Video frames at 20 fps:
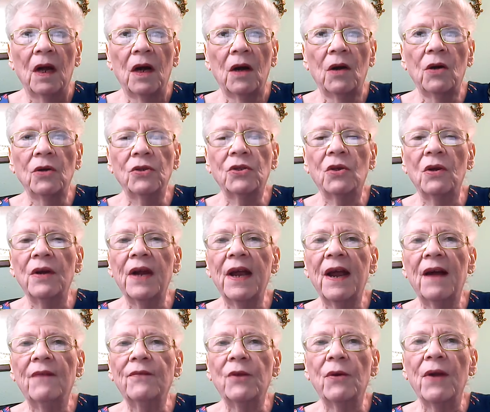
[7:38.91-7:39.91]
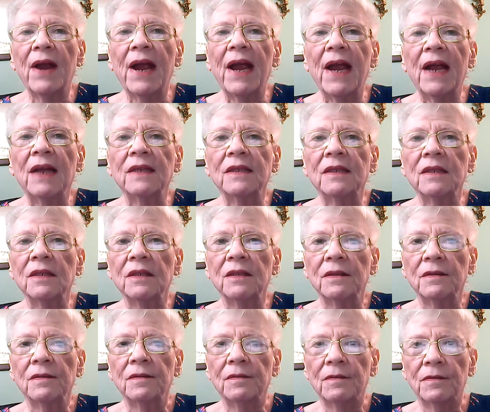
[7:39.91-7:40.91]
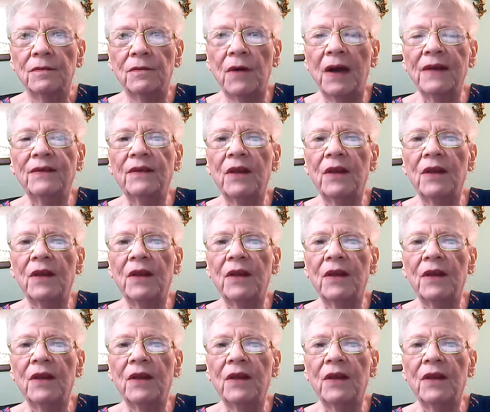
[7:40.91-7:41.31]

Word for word: who's going to have their hands right